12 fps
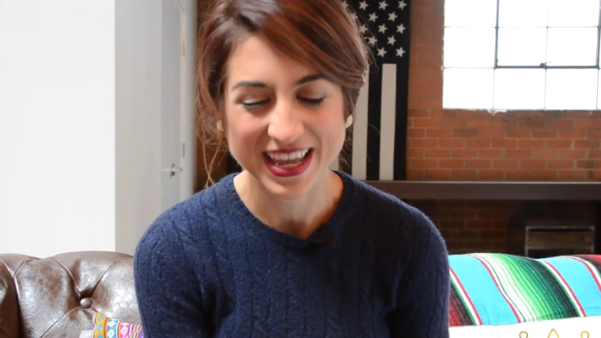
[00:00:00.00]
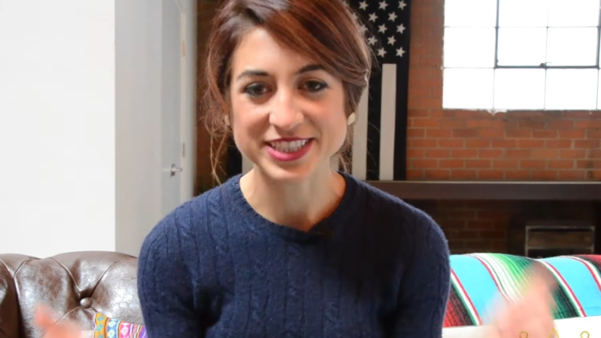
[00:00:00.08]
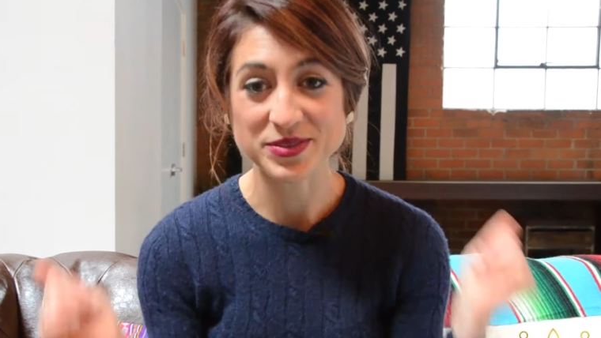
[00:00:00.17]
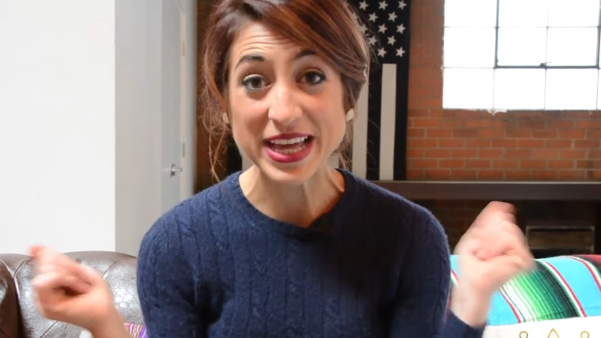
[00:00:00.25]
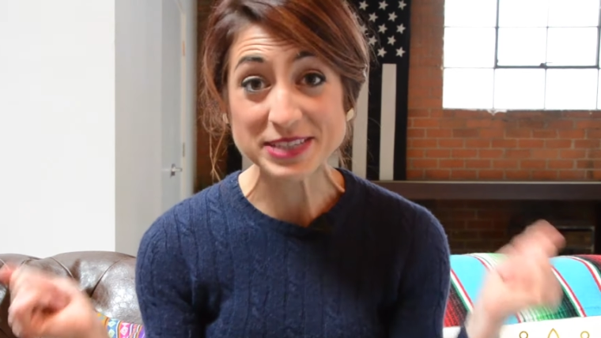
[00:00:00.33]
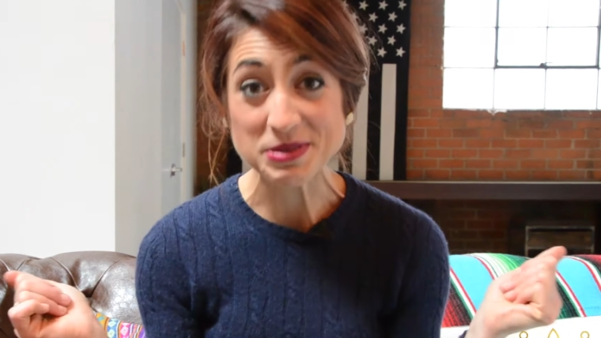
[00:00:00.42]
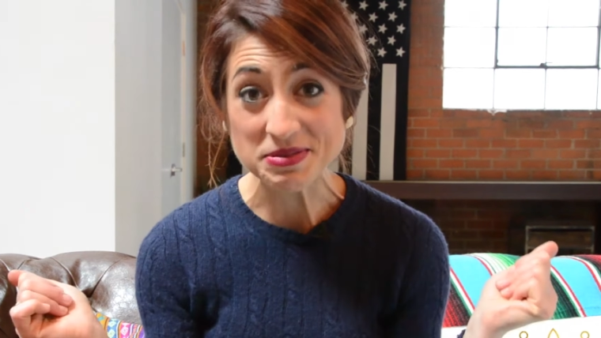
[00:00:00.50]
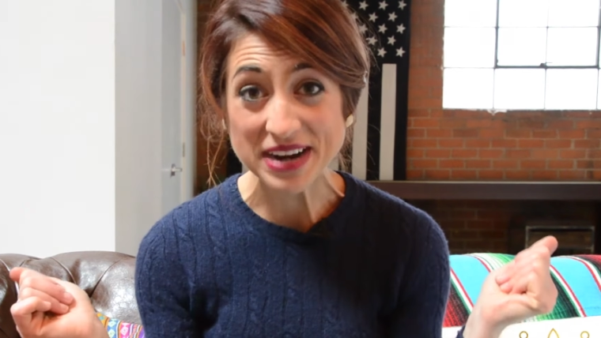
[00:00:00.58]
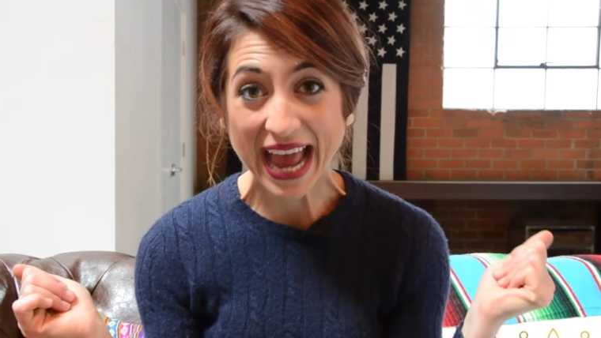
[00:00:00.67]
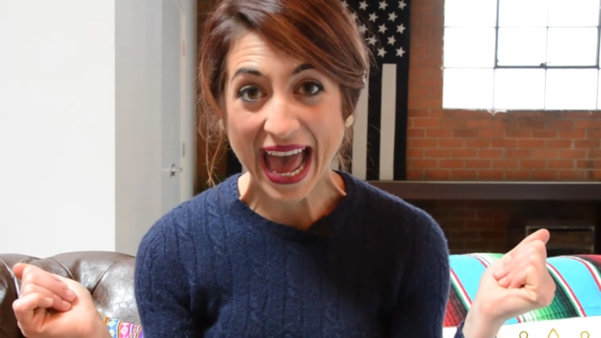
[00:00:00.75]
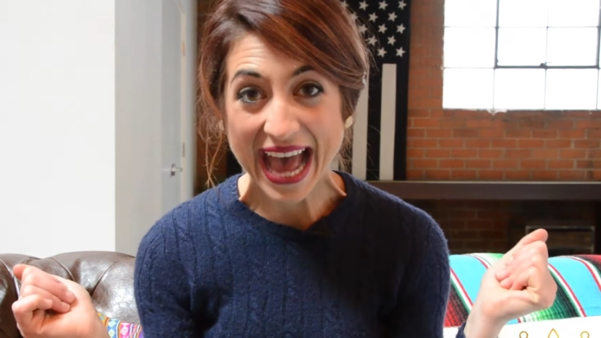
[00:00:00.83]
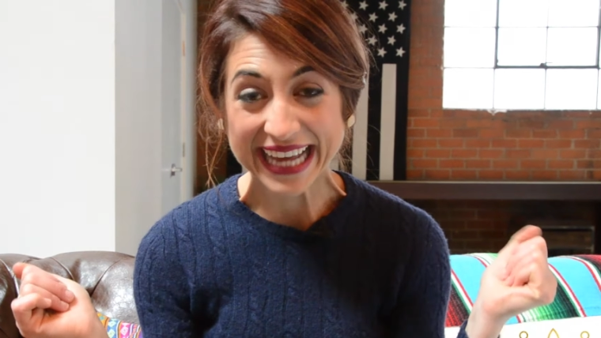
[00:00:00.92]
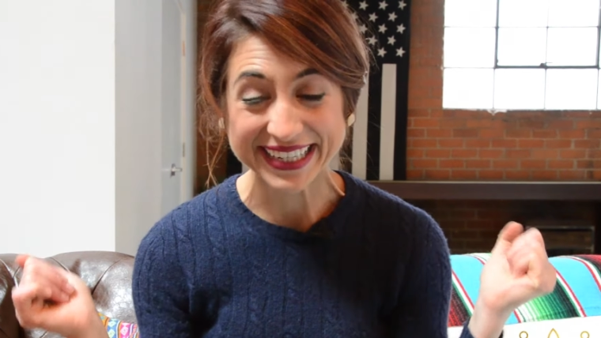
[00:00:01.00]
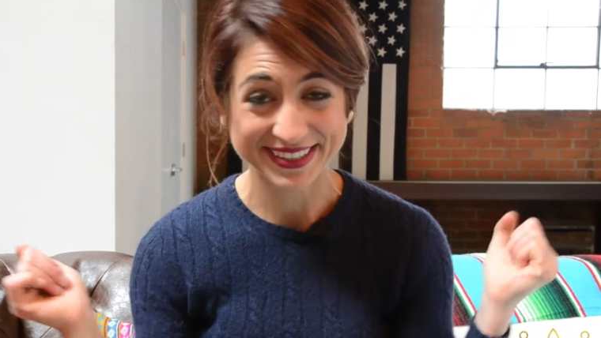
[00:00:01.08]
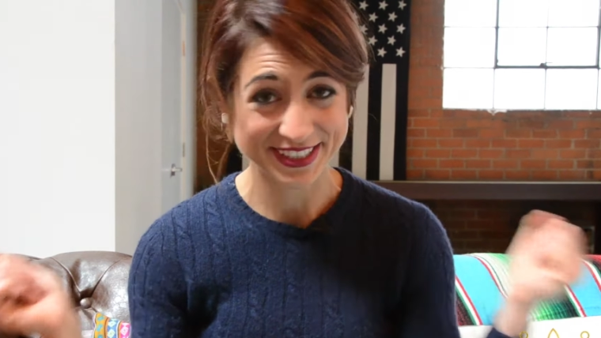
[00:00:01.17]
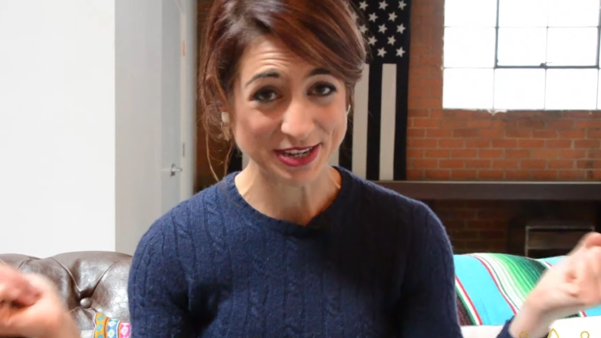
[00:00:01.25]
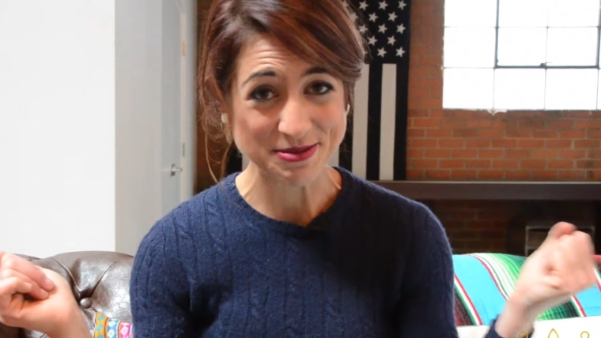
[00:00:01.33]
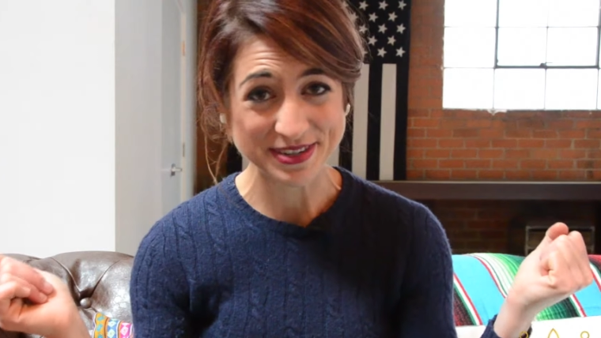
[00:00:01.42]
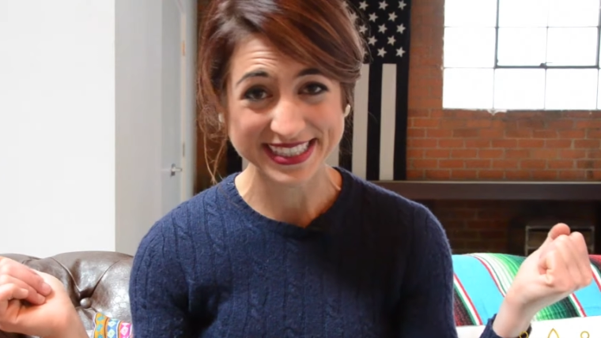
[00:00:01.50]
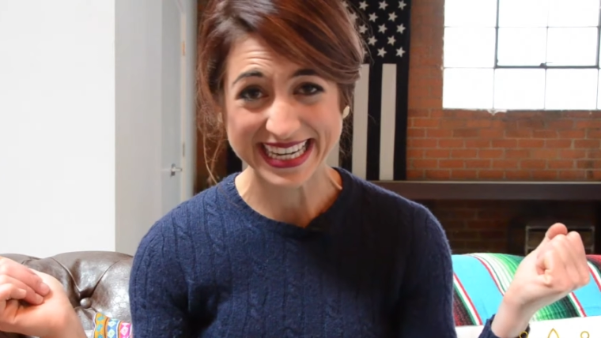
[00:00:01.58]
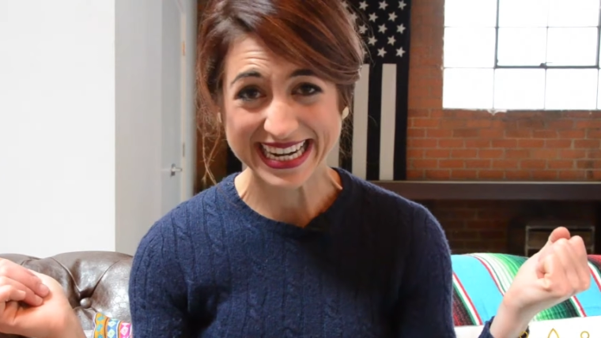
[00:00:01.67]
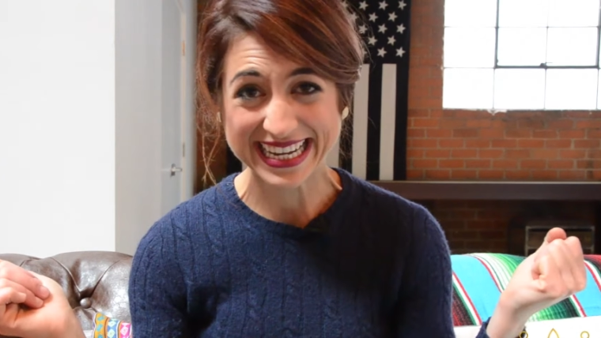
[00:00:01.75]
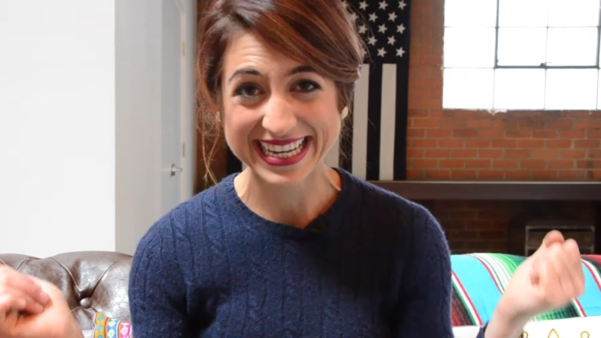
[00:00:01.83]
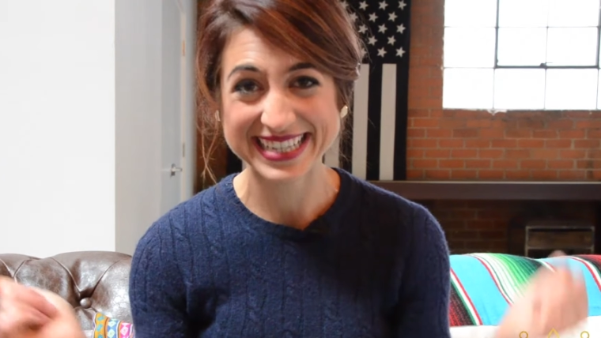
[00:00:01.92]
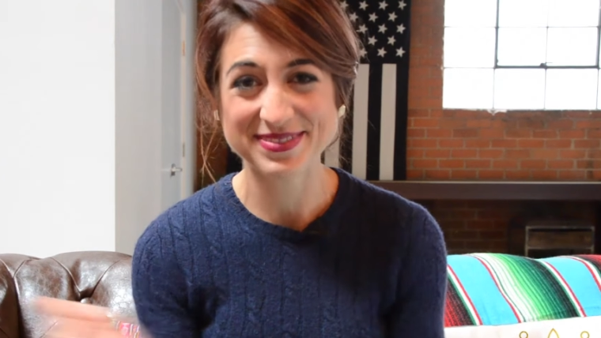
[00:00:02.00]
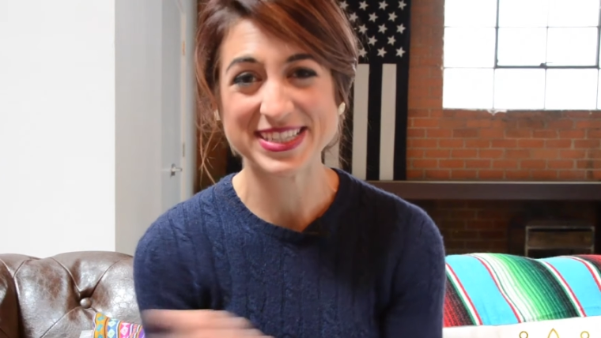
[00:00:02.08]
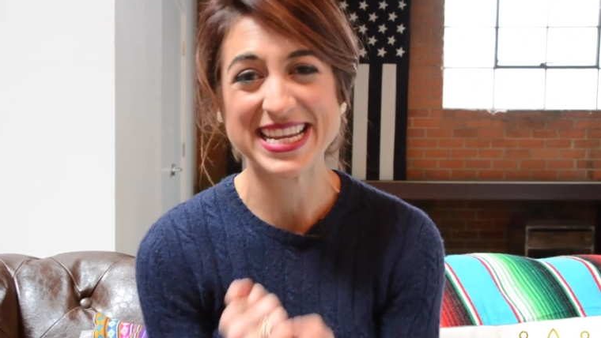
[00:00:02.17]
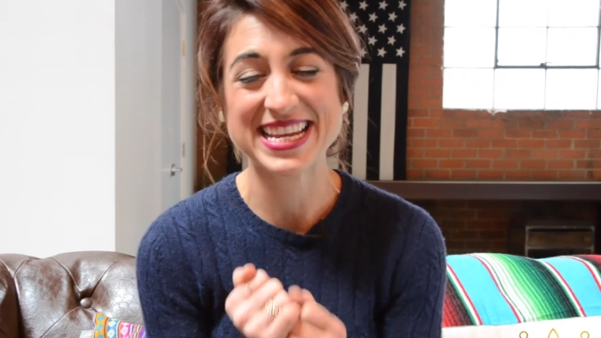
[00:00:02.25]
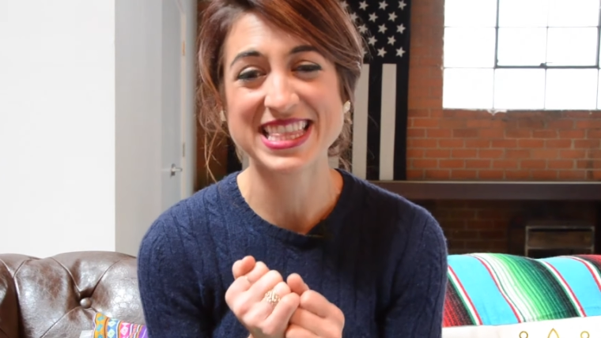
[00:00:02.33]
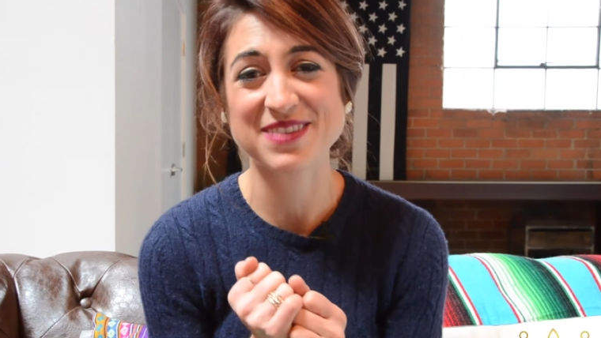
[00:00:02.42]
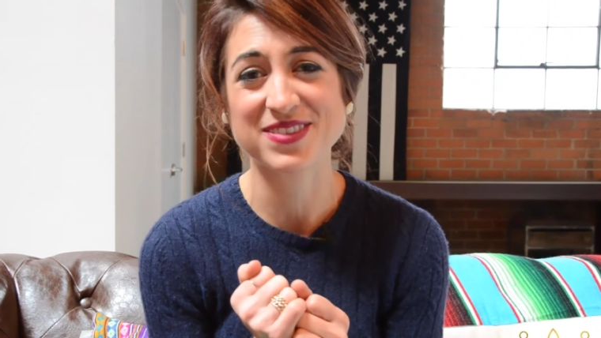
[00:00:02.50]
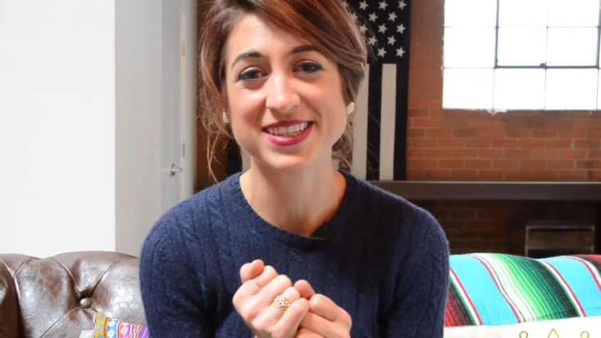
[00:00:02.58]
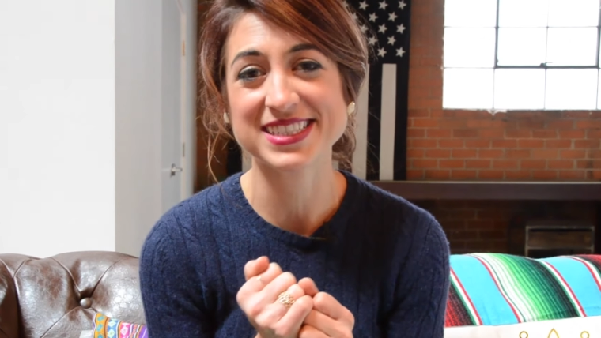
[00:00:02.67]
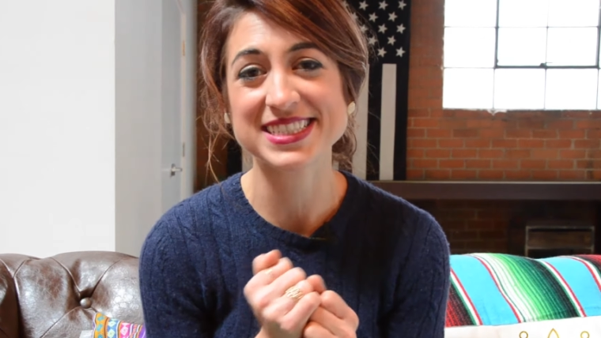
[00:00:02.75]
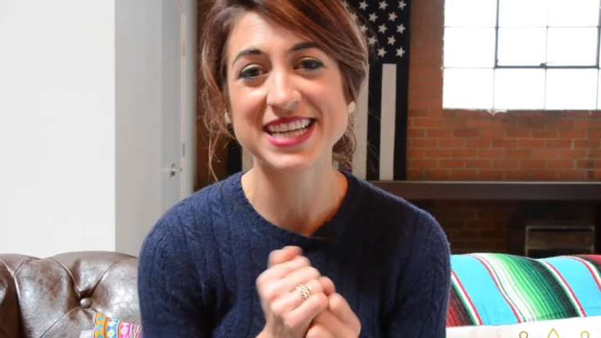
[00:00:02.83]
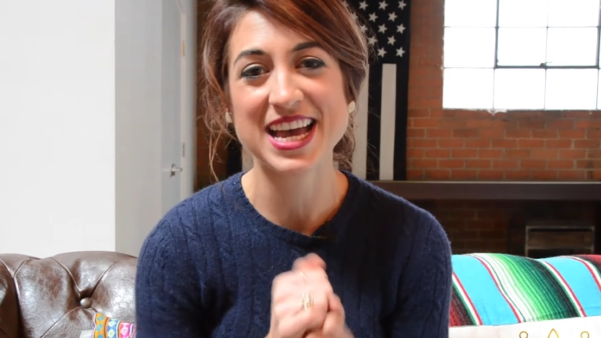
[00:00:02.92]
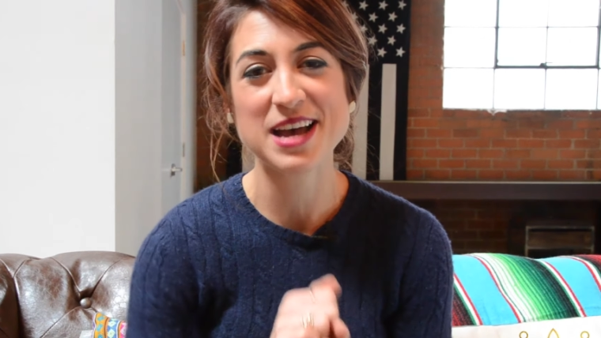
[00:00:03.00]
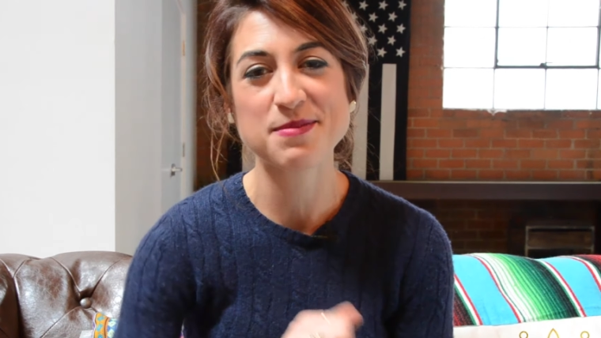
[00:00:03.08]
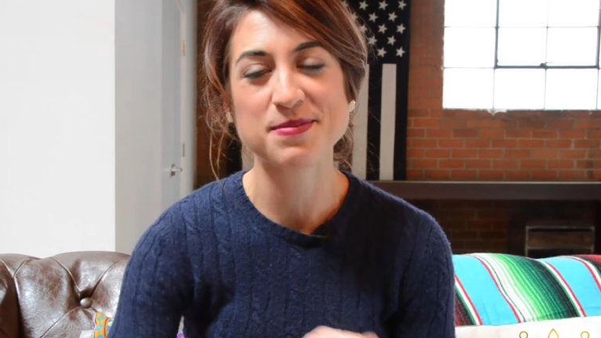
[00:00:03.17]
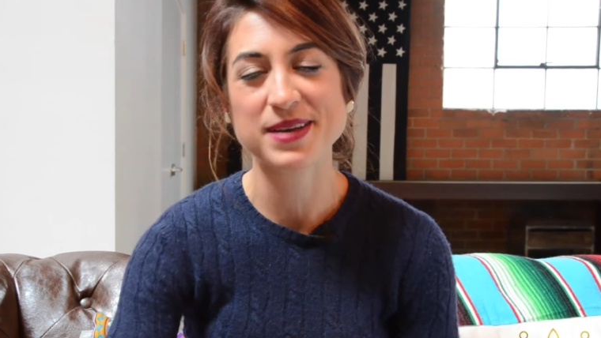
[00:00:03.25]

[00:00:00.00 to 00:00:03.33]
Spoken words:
So that's where we're at. So excited to be taking the first step.